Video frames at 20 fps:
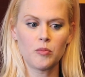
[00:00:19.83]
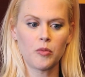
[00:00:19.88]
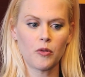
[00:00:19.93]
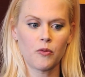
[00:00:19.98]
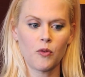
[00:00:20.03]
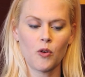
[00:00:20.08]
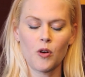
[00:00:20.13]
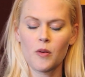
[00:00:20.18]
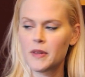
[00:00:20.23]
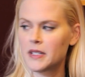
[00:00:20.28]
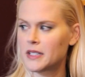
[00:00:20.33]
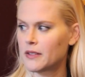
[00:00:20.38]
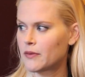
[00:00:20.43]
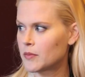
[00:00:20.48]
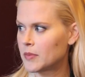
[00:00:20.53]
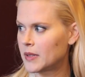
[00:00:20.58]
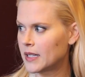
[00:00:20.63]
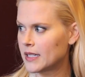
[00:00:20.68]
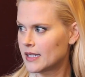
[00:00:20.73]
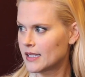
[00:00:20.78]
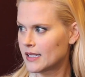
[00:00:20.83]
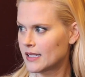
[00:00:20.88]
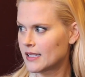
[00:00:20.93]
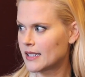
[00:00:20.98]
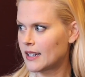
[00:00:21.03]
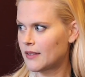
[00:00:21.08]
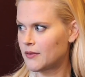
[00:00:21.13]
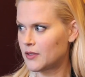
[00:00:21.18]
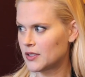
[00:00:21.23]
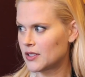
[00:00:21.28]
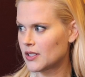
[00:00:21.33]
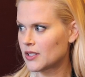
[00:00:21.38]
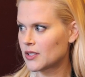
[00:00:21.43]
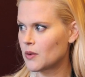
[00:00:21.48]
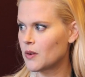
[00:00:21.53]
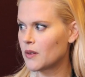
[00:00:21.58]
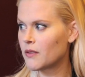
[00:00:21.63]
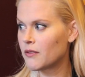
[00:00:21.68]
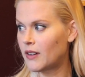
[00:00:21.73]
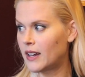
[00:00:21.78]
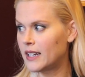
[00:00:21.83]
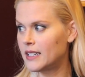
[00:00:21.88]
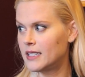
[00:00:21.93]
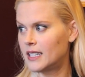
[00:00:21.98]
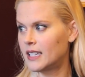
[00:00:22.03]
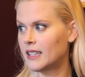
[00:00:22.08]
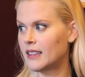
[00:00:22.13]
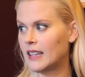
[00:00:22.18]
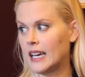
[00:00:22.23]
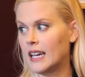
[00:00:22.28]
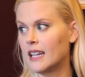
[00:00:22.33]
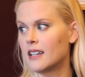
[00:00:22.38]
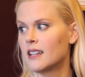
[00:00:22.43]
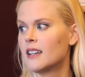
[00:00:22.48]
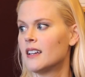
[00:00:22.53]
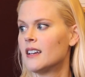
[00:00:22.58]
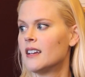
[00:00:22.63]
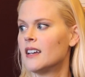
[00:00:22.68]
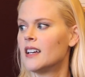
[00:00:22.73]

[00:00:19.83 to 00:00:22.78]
perform at different places in San Francisco and finding that